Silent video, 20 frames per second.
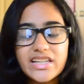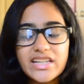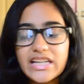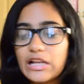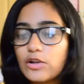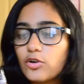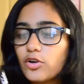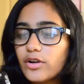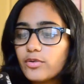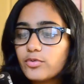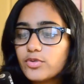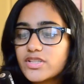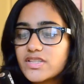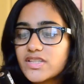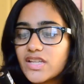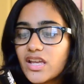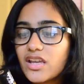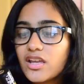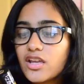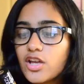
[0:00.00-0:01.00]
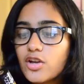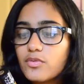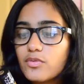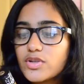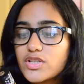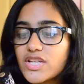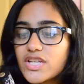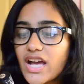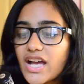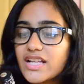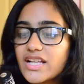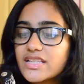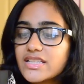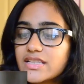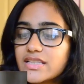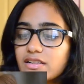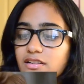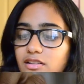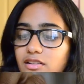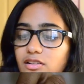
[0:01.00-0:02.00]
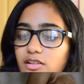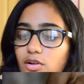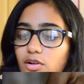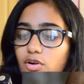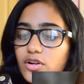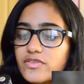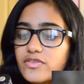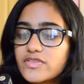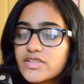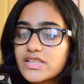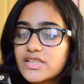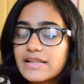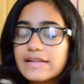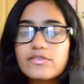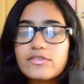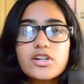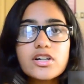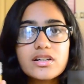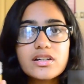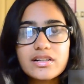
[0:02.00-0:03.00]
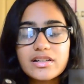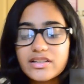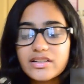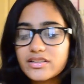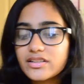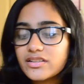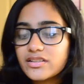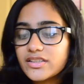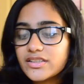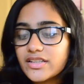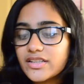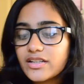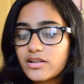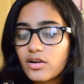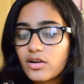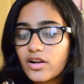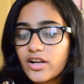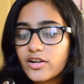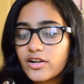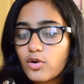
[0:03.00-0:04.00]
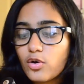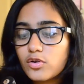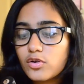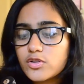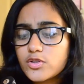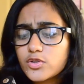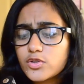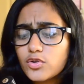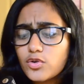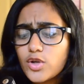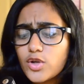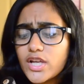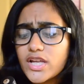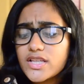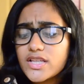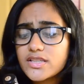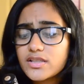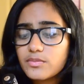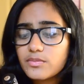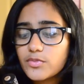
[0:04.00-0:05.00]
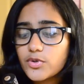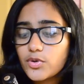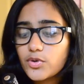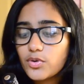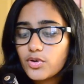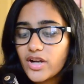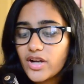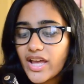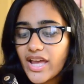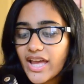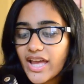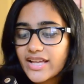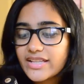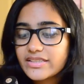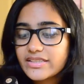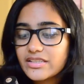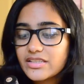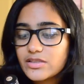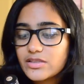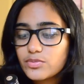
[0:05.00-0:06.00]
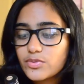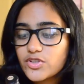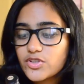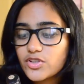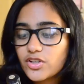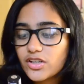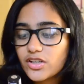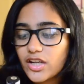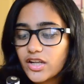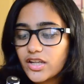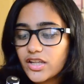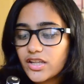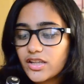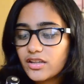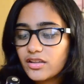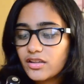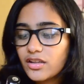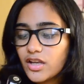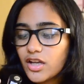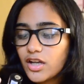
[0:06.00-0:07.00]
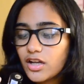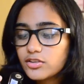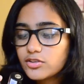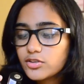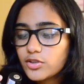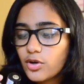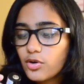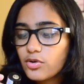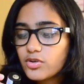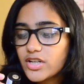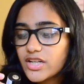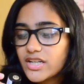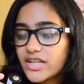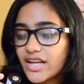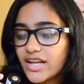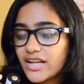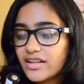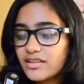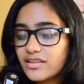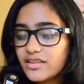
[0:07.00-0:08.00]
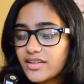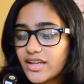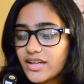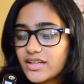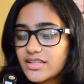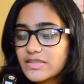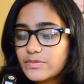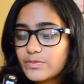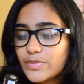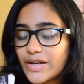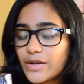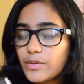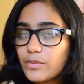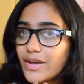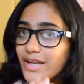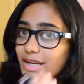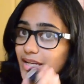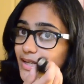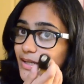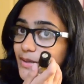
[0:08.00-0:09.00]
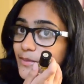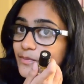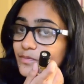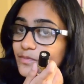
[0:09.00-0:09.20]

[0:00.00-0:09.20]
yellow, I would say, which has a lot of silver glitter in it and also some gold hexes which are running throughout it, and they are spread very